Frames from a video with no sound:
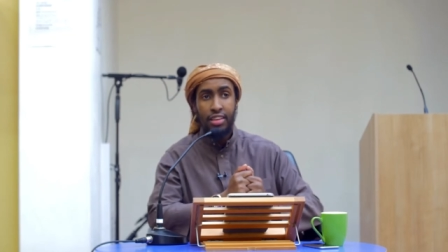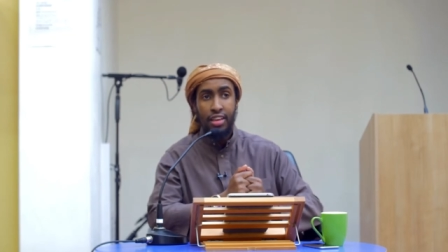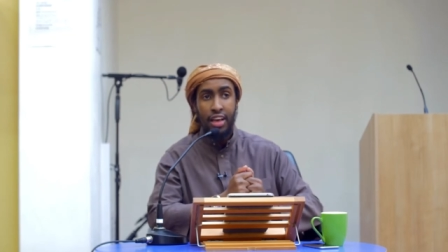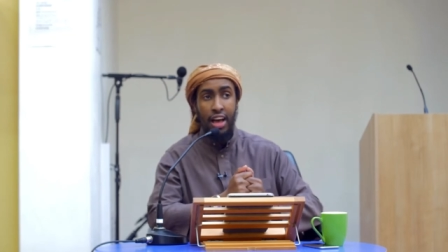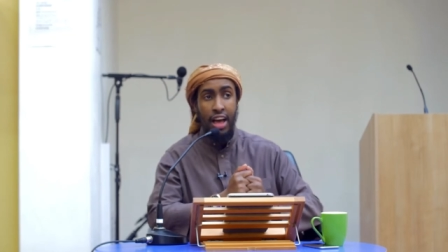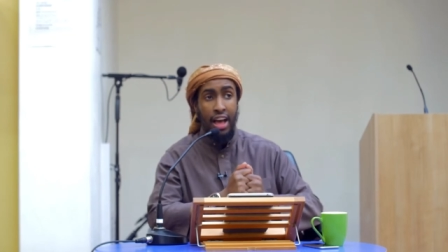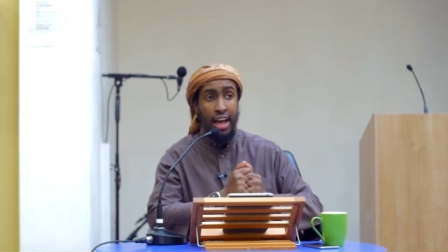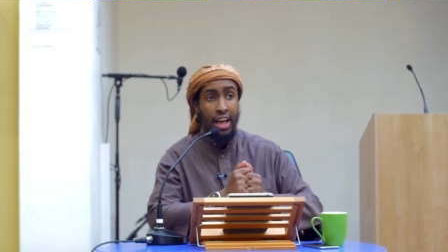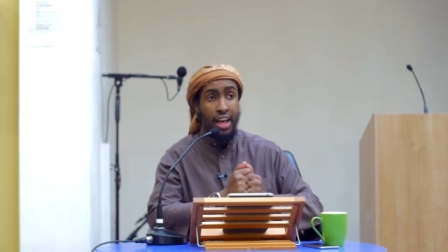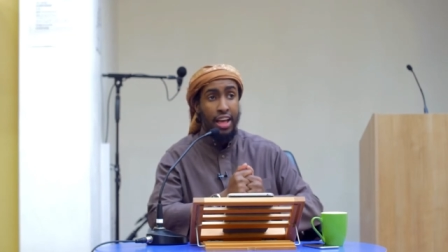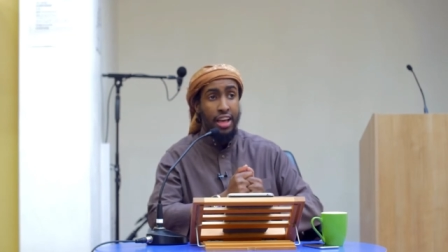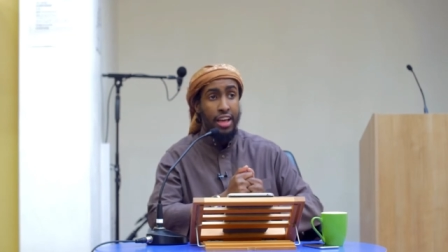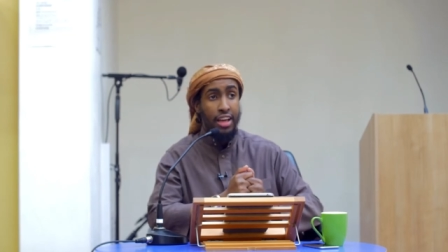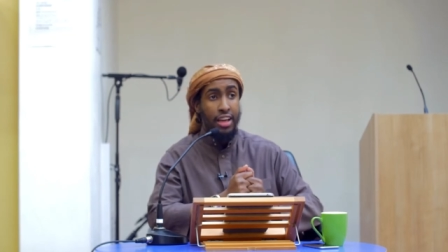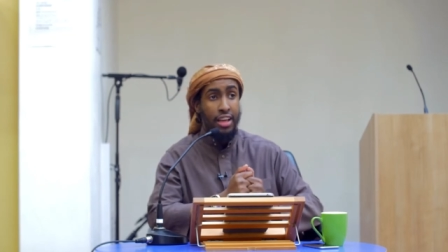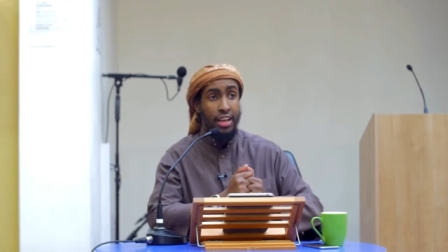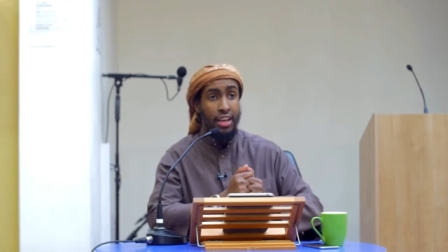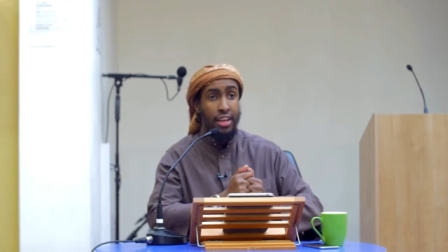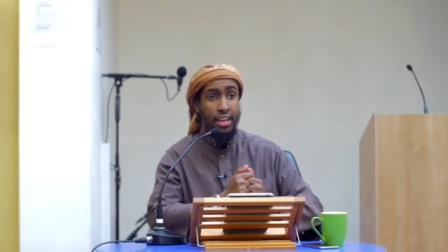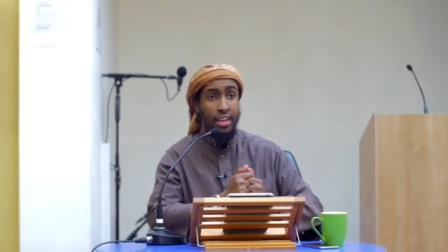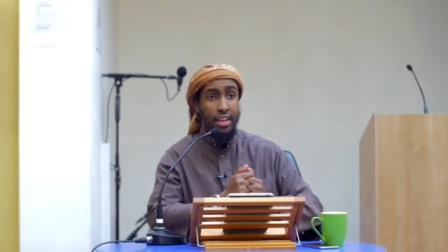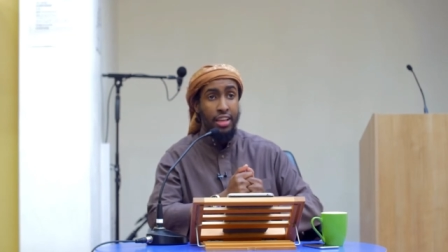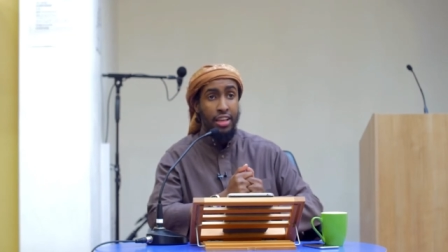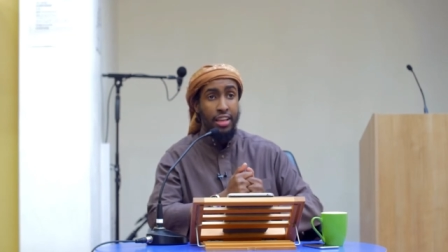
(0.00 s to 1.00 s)
Huh?
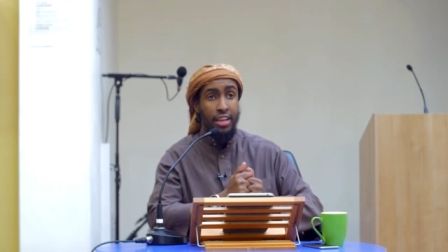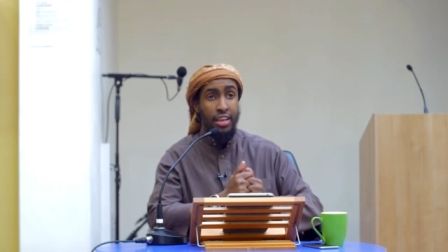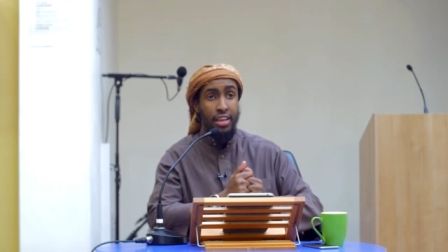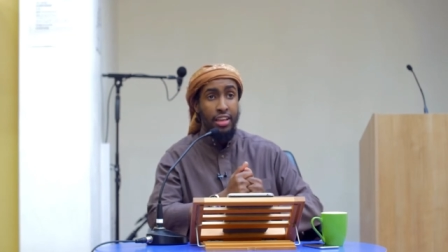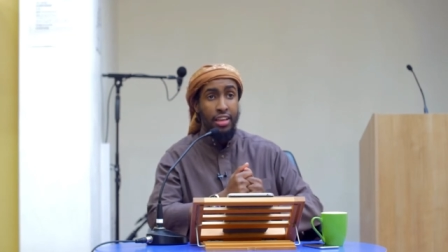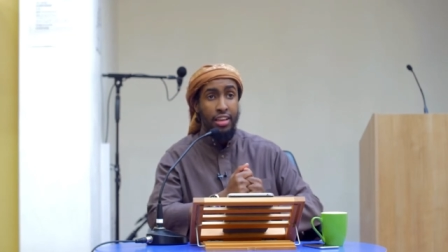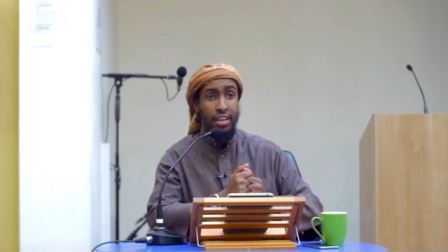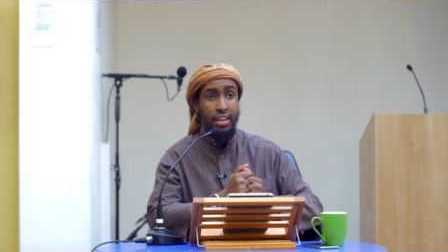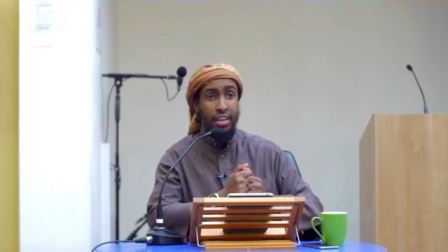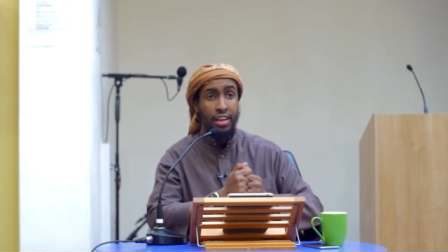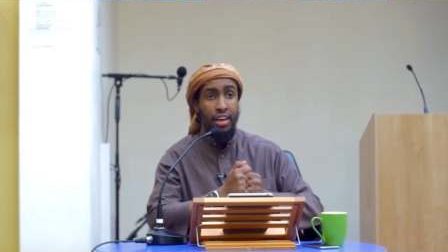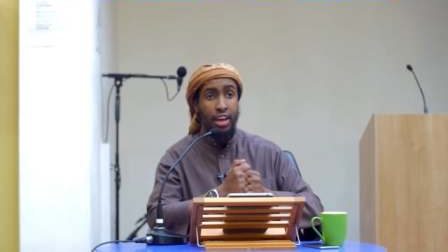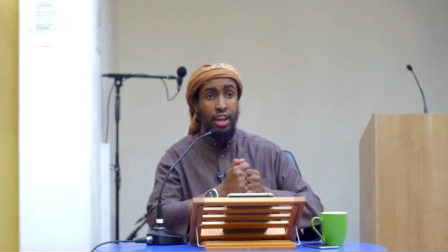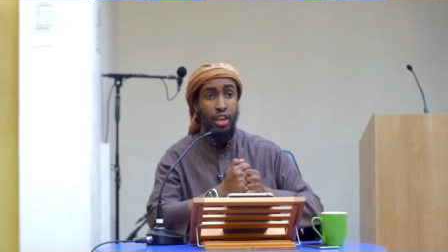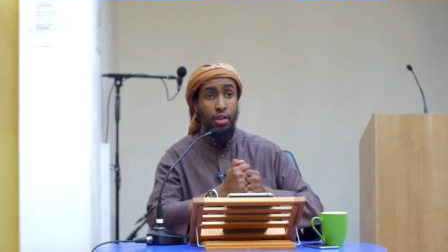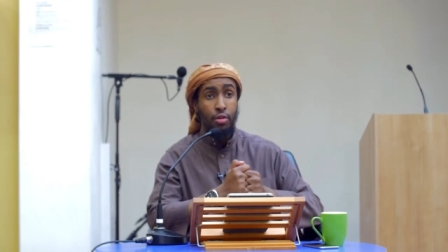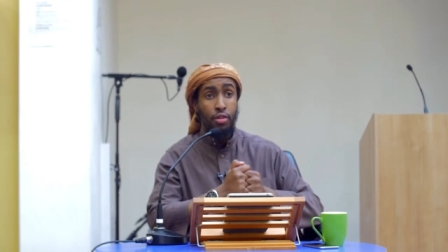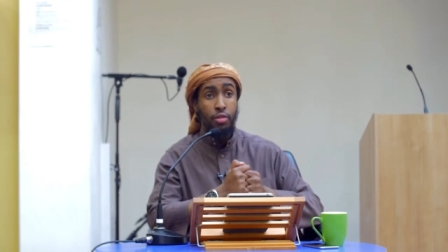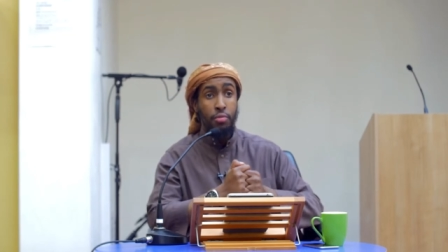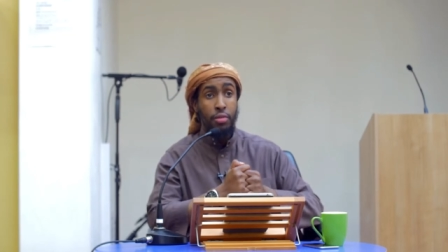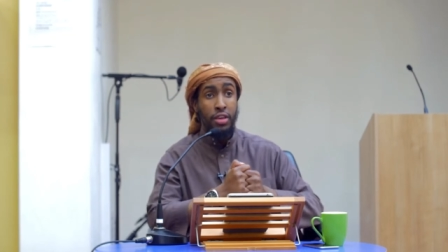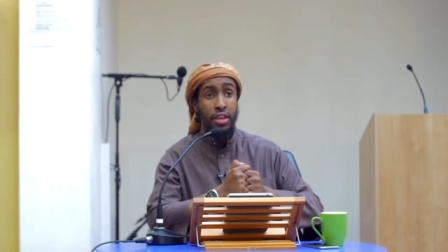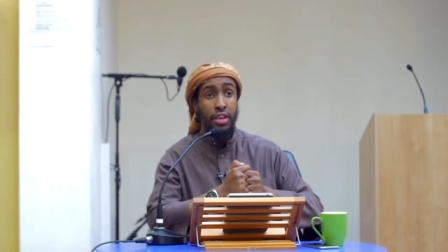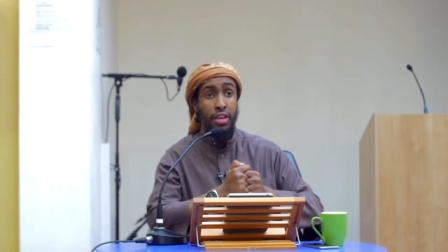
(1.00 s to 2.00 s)
Are you
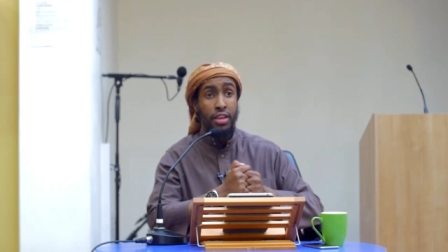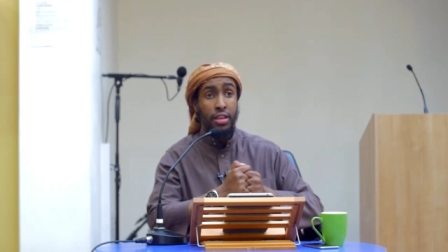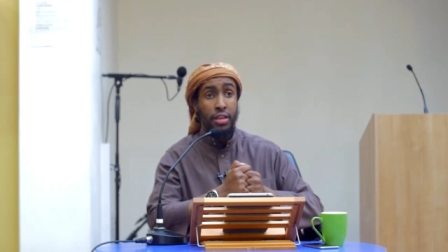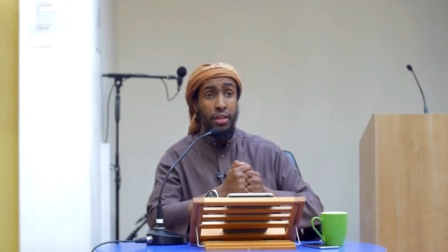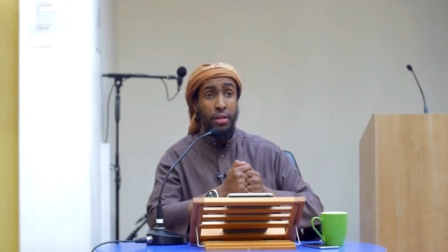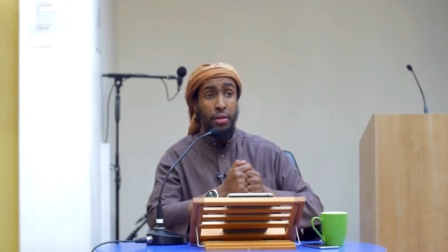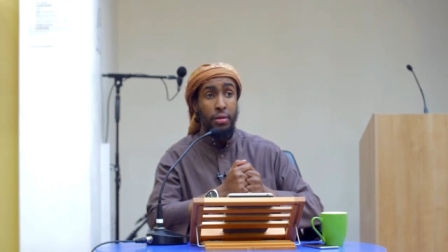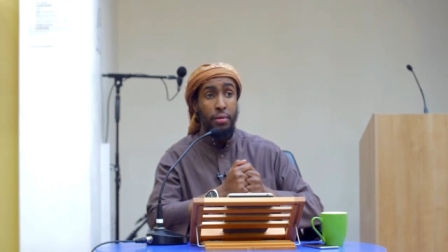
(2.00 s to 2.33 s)
with me?